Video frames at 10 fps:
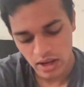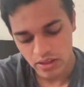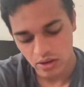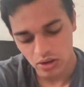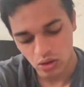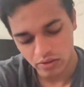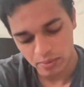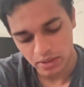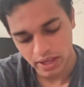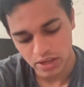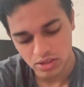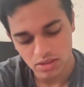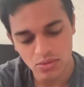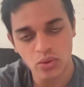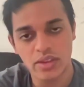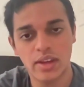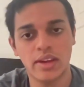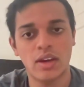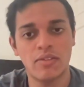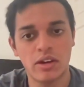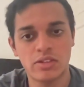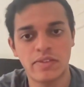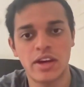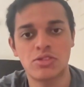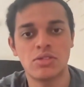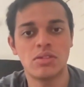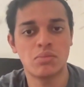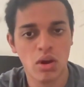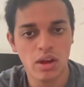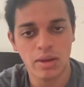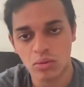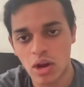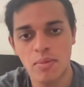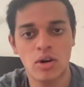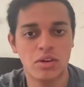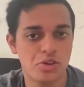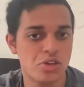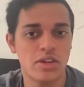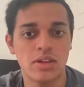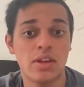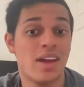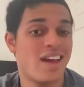there are a lot of implications with like fast fashion and like Primark and Shein